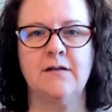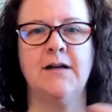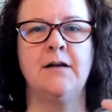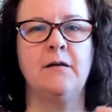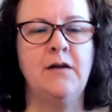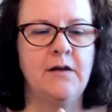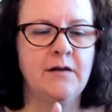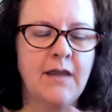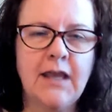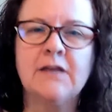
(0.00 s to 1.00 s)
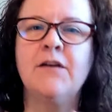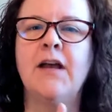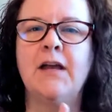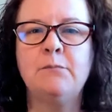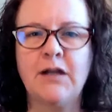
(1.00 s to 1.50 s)
Canva
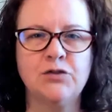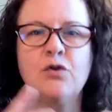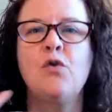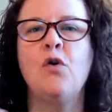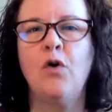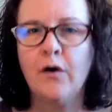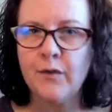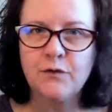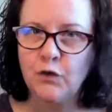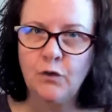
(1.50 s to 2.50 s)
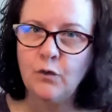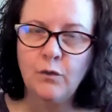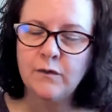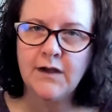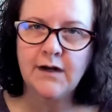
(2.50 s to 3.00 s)
and Metrical are the two
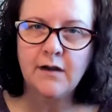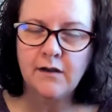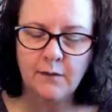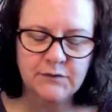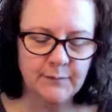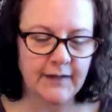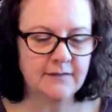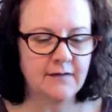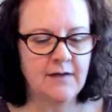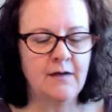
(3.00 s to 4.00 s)
that come to mind.